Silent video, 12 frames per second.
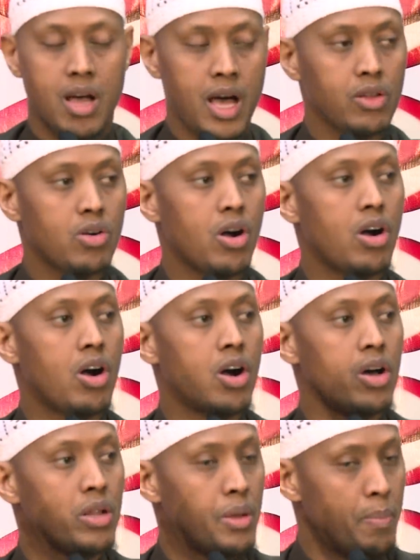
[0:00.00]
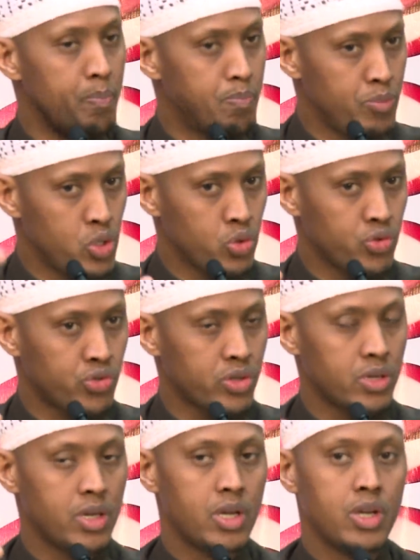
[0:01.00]
alcohol, music.
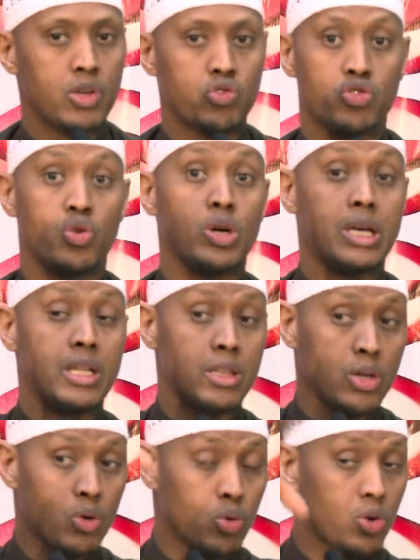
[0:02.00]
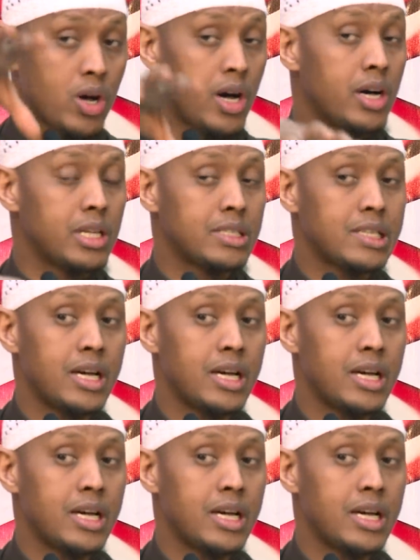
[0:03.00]
So in the Quran is